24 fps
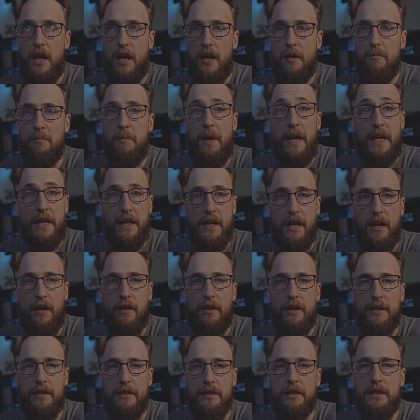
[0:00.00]
main
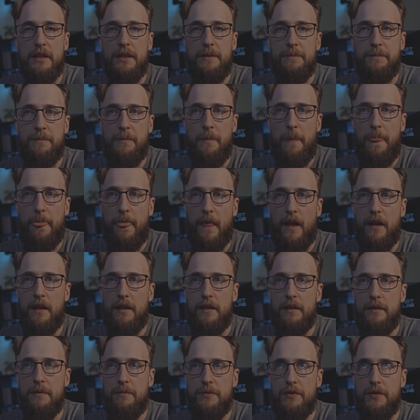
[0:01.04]
character.
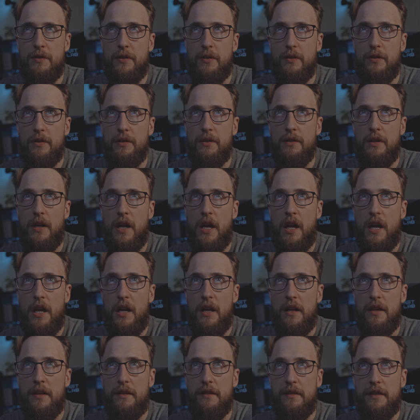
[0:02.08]
So
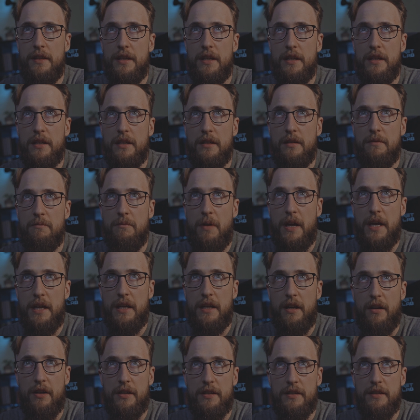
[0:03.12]
the main
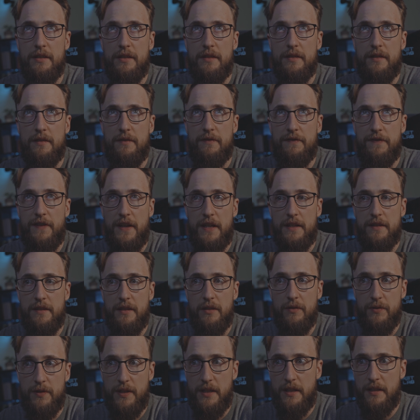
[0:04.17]
character's face that
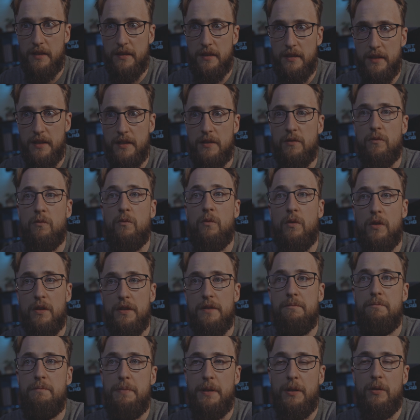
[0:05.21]
you'll see in this was
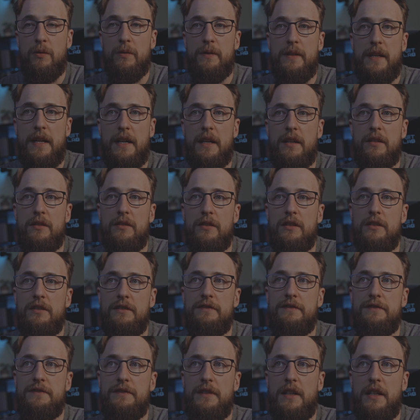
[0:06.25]
built out
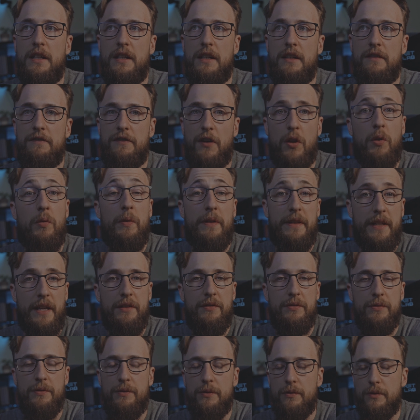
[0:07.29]
of following that
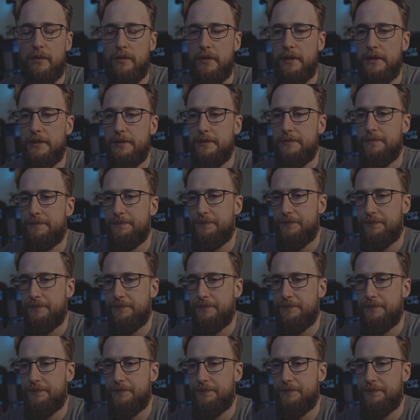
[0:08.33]
tutorial.